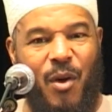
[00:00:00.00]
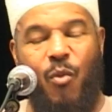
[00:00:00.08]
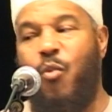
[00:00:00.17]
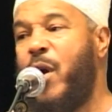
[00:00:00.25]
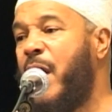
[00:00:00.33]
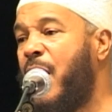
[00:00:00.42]

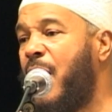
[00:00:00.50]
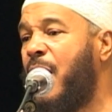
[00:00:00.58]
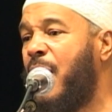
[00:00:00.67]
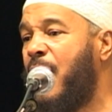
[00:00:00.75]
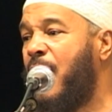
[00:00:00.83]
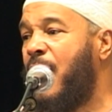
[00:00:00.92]

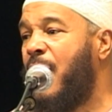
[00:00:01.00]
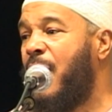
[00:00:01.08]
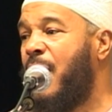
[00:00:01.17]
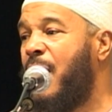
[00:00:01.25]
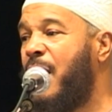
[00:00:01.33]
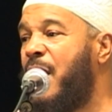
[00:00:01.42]
where
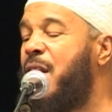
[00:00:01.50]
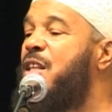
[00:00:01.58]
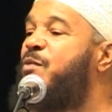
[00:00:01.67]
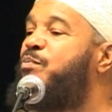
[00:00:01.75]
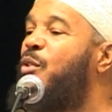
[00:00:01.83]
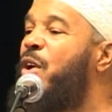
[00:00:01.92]
it
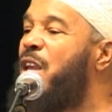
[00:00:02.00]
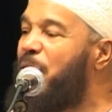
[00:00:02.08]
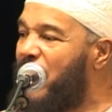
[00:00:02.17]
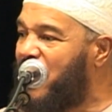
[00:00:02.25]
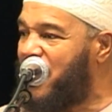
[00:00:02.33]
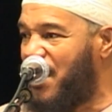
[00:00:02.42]
is
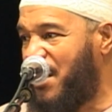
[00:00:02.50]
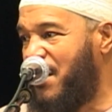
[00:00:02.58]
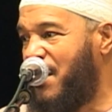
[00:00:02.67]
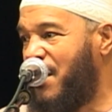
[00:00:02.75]
prohibited